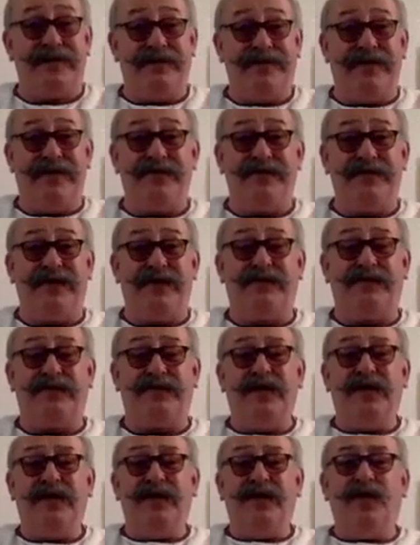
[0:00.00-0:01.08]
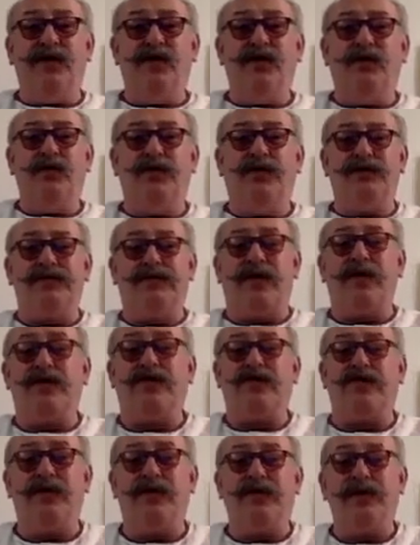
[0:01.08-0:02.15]
found out who was going
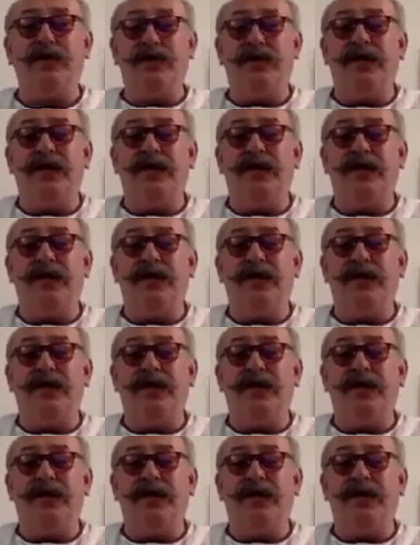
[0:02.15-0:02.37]
through a